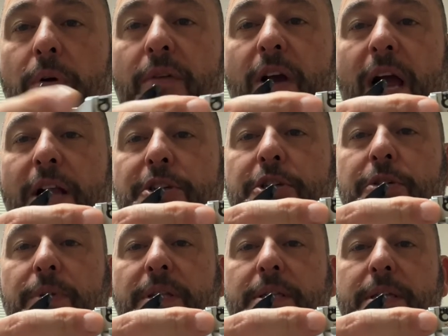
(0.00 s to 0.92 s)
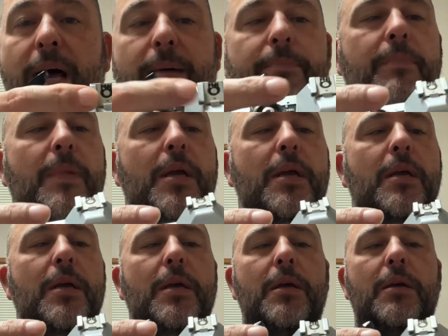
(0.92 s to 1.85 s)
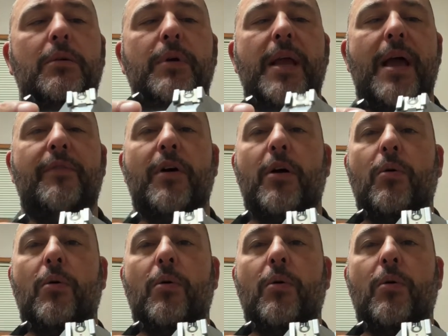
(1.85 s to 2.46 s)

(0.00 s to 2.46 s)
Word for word: have our hot shoe at the top. We have our